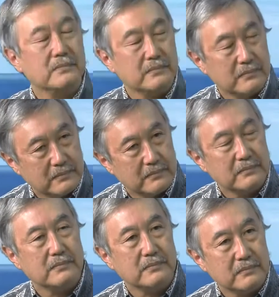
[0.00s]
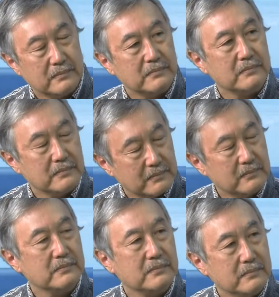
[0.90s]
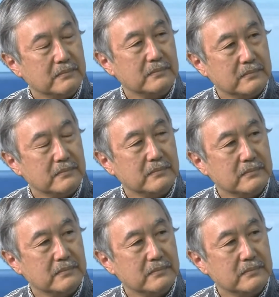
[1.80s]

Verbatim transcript: Toulouse, France, where a lot